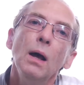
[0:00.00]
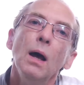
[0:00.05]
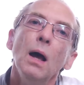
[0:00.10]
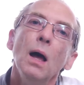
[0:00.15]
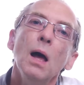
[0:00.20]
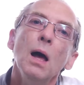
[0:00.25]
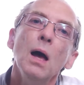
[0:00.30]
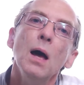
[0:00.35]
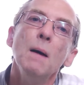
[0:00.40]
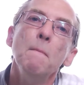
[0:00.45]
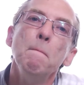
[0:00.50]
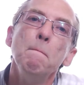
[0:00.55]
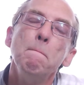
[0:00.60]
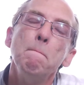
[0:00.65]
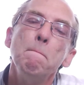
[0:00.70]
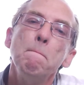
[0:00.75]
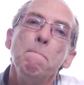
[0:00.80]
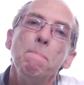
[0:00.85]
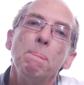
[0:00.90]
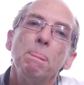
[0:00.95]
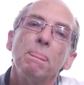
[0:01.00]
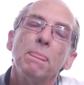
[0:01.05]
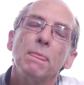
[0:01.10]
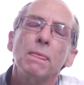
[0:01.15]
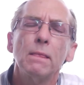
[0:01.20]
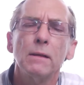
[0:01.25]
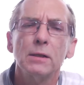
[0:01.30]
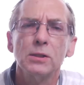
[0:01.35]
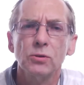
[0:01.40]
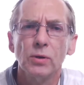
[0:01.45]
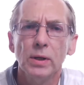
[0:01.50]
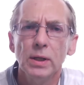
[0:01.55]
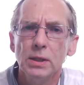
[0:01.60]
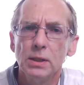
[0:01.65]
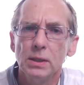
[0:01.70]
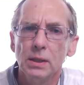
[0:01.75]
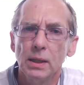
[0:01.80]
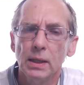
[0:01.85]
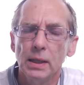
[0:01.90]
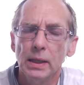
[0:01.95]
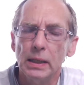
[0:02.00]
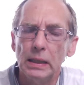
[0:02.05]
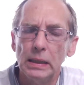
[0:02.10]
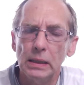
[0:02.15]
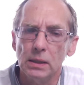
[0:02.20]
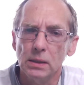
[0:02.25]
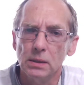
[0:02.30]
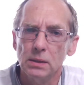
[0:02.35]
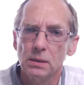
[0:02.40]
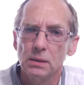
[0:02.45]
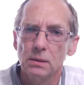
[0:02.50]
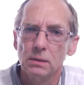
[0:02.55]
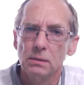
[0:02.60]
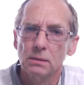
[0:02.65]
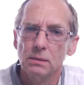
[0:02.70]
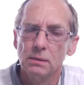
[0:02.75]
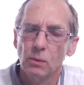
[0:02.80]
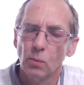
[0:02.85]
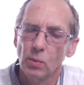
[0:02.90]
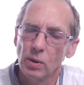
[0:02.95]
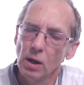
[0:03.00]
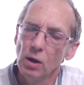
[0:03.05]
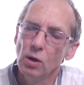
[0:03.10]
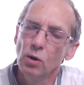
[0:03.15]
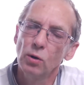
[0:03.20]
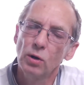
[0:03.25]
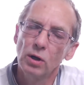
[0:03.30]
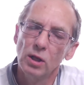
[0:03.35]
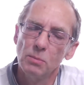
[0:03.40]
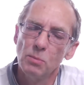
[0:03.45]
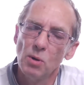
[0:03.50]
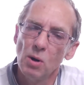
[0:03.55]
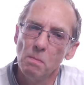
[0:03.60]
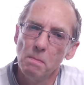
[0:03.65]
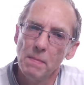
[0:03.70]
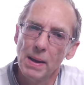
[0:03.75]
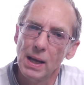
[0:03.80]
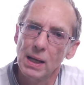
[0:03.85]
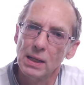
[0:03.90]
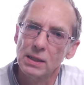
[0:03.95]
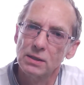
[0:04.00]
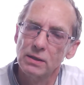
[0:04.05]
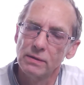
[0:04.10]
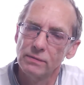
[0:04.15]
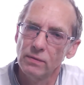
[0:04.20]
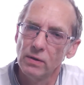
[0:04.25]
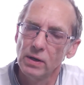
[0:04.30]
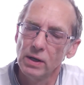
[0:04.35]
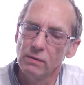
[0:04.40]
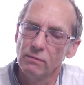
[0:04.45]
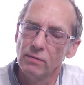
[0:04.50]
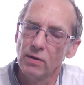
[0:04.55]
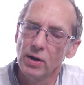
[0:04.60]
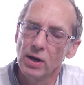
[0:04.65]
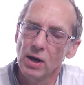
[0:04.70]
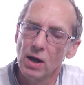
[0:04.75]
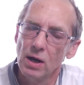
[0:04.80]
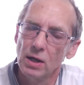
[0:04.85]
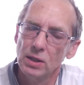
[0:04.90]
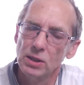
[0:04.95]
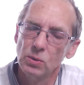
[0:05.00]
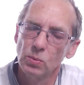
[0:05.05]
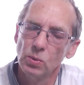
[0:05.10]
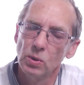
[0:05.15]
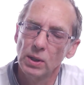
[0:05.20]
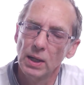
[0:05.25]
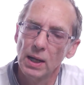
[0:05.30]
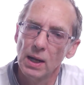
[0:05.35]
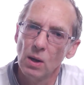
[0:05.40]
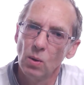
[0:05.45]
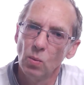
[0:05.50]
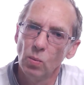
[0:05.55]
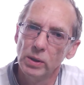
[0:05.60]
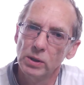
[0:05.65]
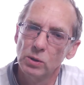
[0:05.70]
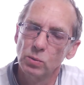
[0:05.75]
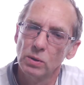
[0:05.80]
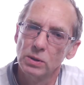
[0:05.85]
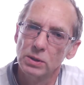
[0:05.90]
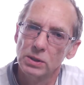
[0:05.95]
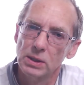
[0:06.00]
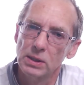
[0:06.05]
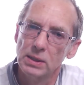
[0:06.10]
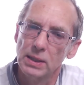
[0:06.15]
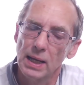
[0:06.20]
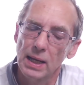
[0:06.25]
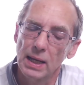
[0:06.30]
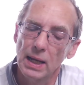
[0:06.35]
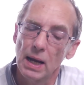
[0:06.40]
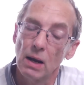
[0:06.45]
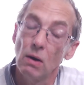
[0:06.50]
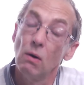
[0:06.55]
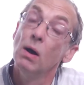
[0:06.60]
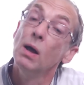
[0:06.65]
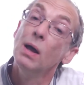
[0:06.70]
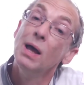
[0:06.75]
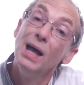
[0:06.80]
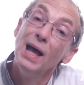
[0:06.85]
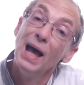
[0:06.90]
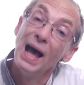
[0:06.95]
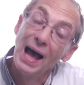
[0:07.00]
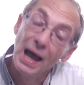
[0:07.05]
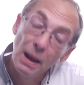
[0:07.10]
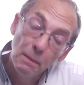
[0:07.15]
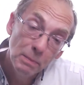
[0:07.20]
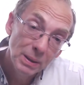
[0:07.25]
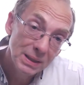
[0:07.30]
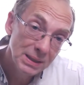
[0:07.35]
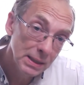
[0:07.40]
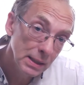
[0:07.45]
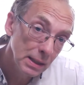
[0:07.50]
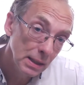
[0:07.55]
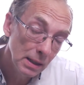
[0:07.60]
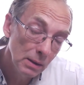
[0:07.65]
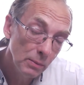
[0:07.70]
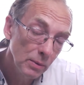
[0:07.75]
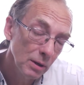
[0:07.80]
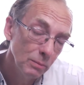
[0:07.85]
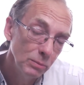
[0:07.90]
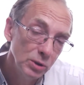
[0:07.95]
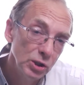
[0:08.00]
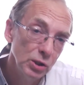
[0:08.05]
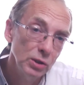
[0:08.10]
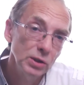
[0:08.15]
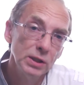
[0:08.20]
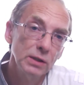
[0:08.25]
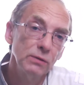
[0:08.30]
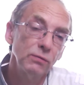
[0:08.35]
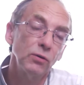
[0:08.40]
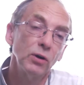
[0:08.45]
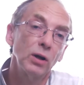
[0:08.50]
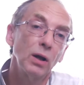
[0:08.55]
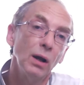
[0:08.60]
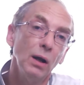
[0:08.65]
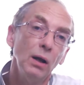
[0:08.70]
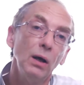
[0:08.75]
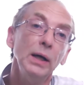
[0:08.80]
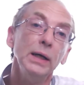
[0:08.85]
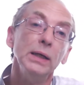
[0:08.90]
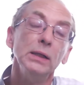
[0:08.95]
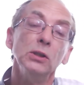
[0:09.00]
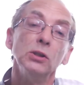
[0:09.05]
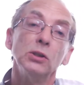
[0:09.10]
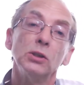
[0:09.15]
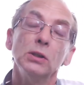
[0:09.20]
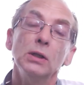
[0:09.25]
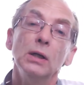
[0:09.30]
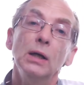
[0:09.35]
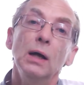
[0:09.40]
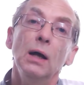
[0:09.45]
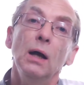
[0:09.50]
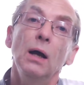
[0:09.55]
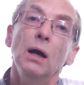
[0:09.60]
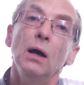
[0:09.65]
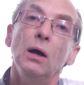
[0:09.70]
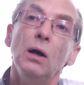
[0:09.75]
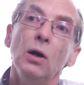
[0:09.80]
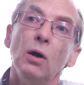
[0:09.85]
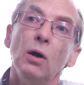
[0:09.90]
The strange thing is, when I look at them en masse, I find it very hard to work out which ones to take out. And particularly when I'm shooting for a client, I